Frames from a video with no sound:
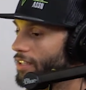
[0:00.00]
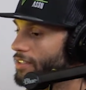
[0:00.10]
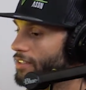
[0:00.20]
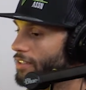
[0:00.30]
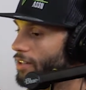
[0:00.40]

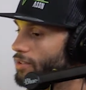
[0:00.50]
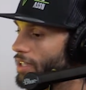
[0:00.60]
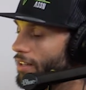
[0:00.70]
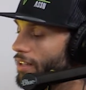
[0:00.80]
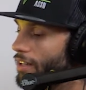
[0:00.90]
wrestling
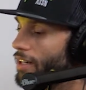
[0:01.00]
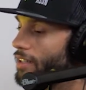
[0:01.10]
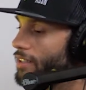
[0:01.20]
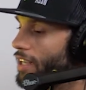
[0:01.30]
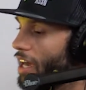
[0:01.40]
coach out
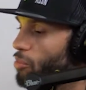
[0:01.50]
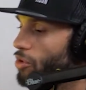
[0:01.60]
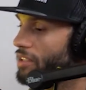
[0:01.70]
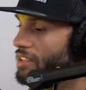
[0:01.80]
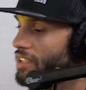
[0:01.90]
there at
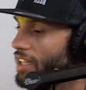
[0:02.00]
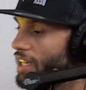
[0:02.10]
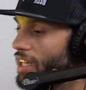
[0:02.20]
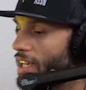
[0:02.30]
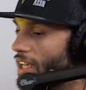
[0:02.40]
Cowboys.
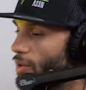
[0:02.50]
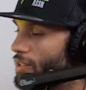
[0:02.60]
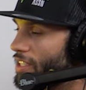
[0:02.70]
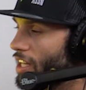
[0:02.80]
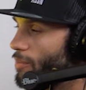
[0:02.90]

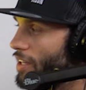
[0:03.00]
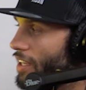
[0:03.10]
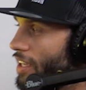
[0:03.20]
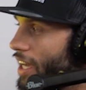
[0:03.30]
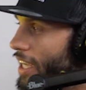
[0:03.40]
He was telling
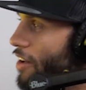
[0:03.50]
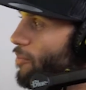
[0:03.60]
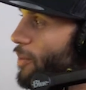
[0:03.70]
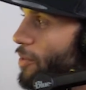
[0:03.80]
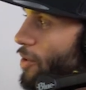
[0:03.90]
me, I
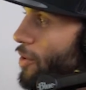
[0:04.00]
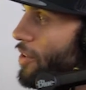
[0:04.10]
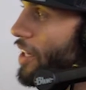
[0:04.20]
can't remember